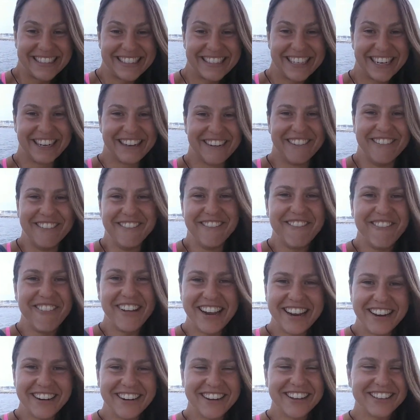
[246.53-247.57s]
you know,
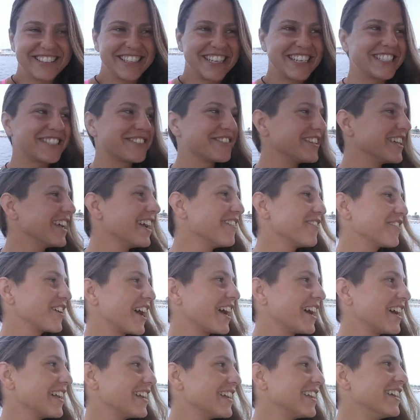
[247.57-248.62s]
where it all takes me. I've
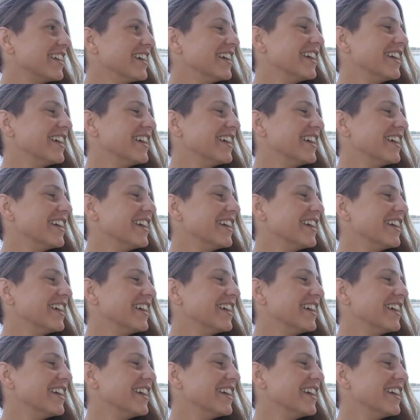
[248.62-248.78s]
got